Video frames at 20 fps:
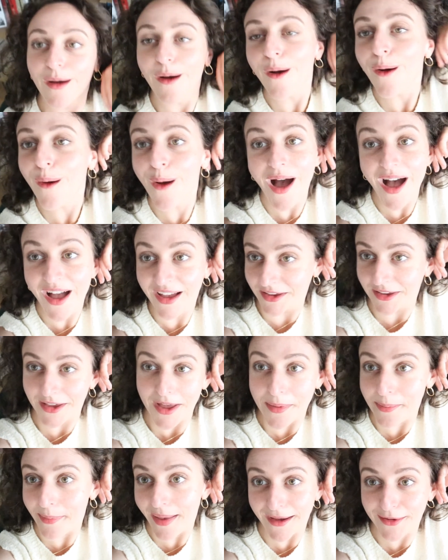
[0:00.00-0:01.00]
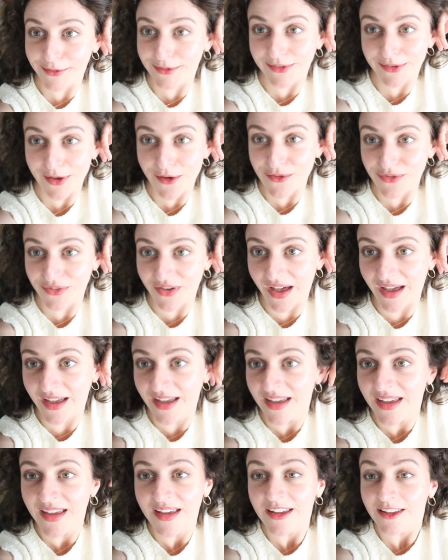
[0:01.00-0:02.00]
Oh hi, I'm back on the sofa.
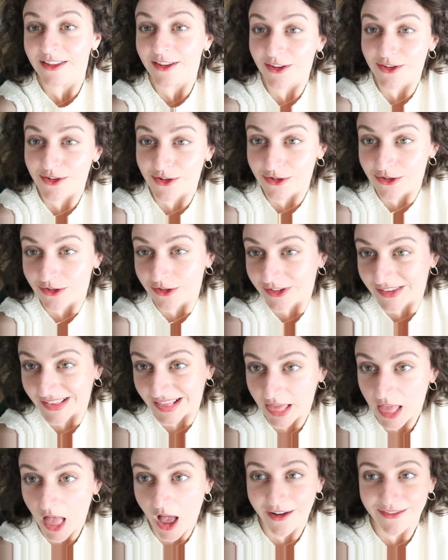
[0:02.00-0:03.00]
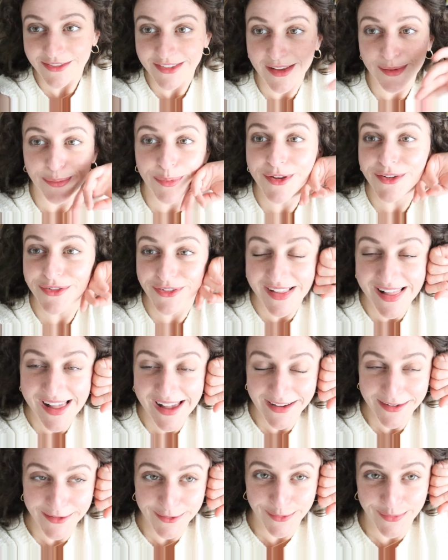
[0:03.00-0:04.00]
Don't you just love this beautiful
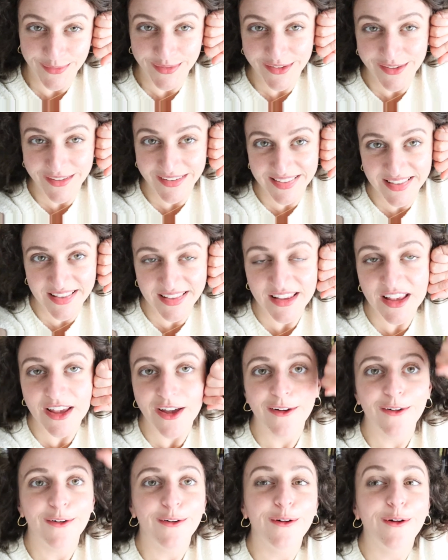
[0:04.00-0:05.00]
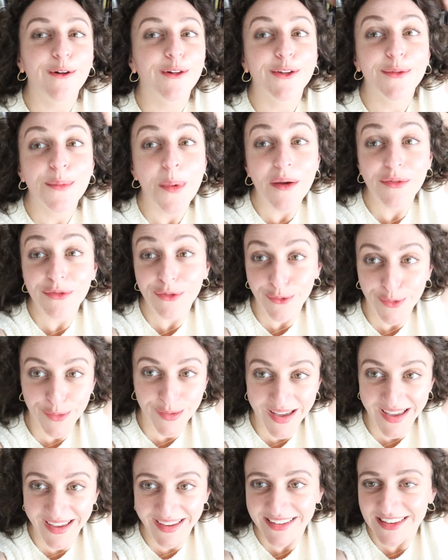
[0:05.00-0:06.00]
angle? You can see all of my
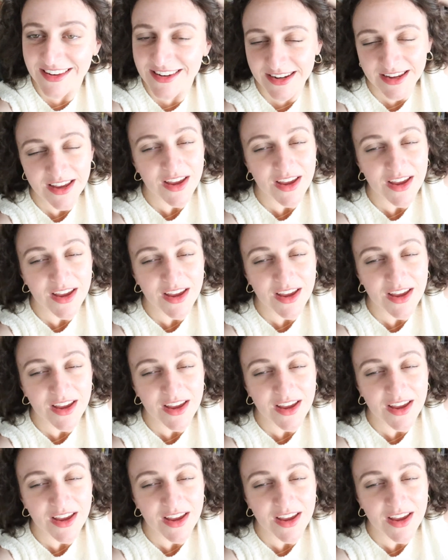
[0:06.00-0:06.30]
forehead,